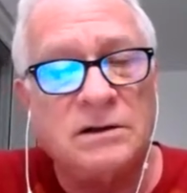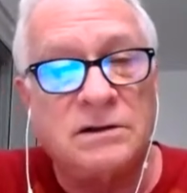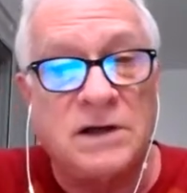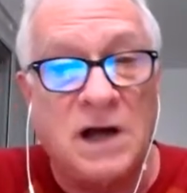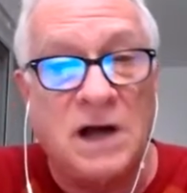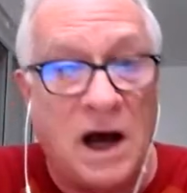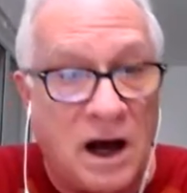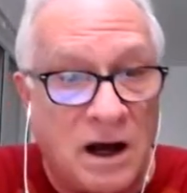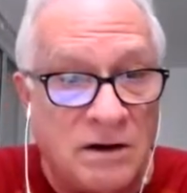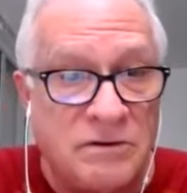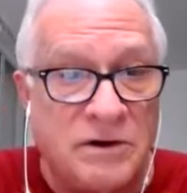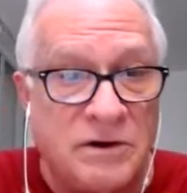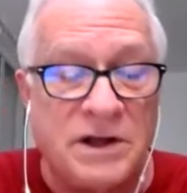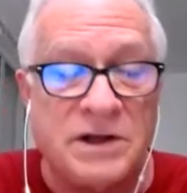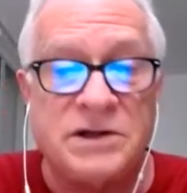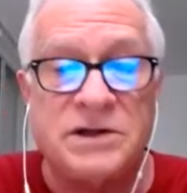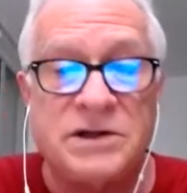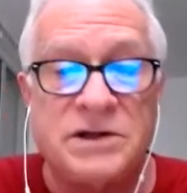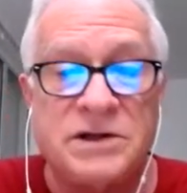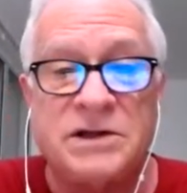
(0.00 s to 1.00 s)

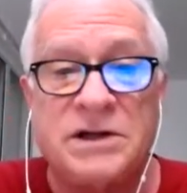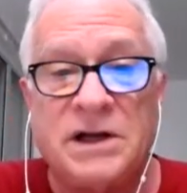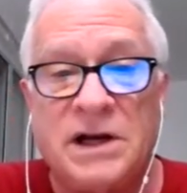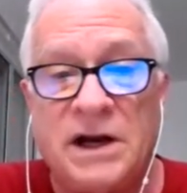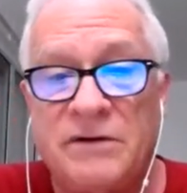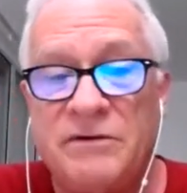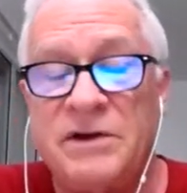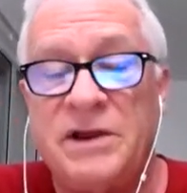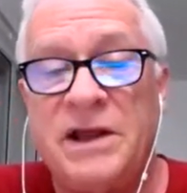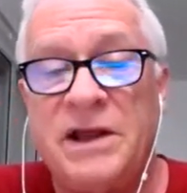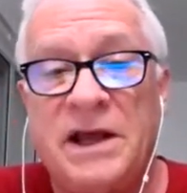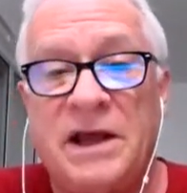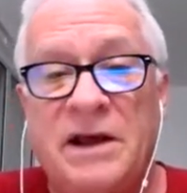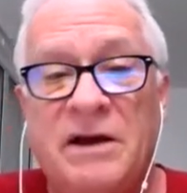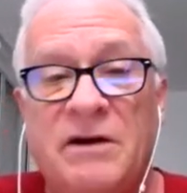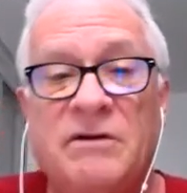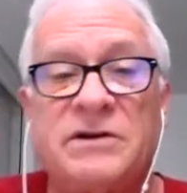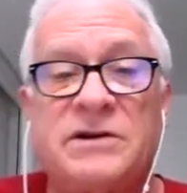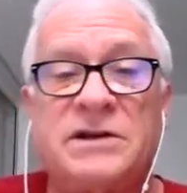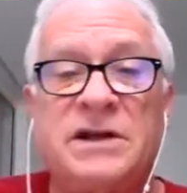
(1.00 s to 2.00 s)
Congress and everything
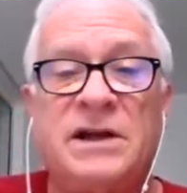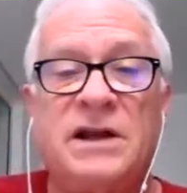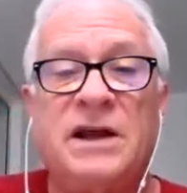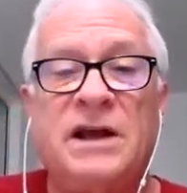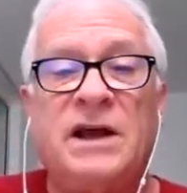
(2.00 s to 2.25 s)
else